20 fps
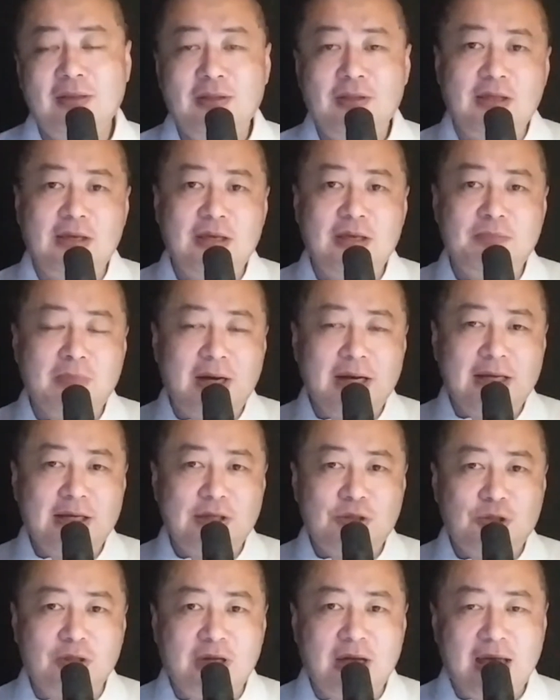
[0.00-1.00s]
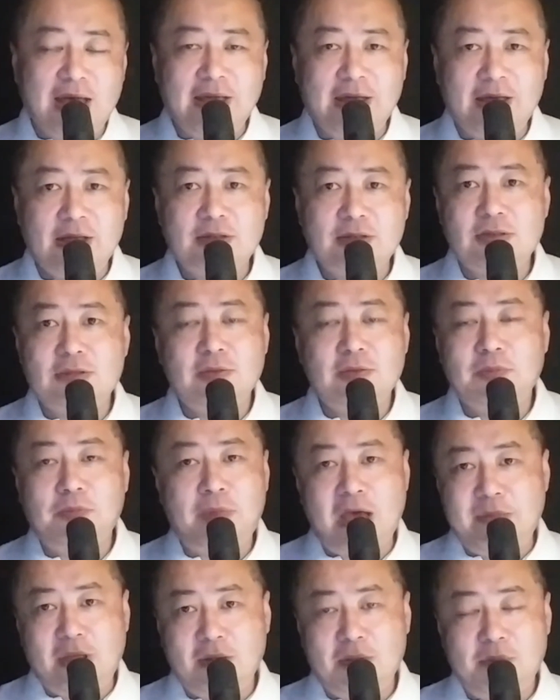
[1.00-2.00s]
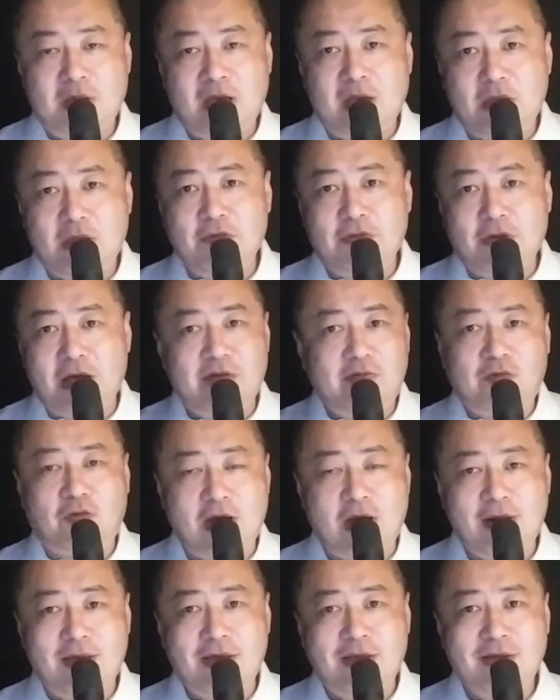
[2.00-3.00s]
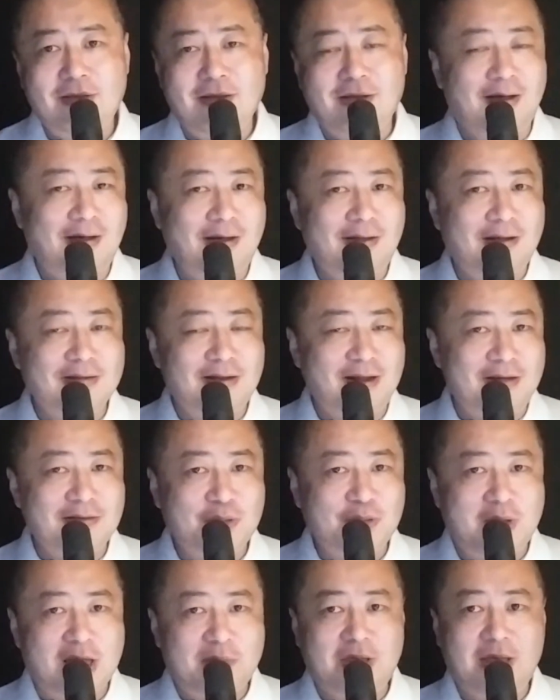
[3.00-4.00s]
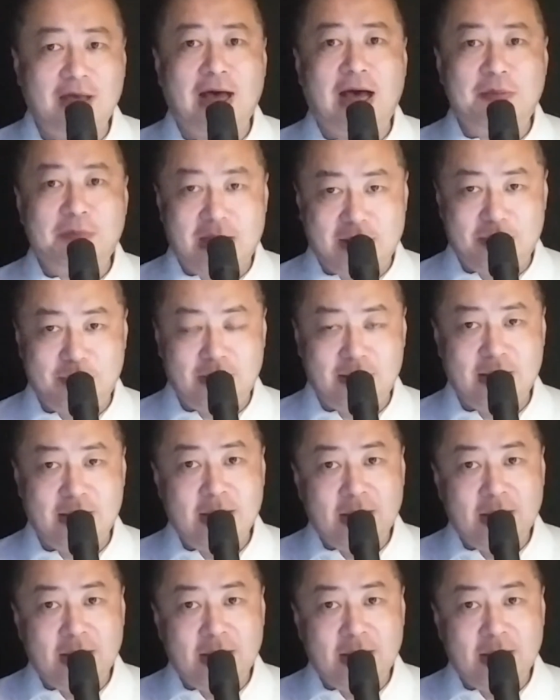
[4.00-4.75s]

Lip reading: The money today is pay me every Friday, and as long as you pay me, I'm happy.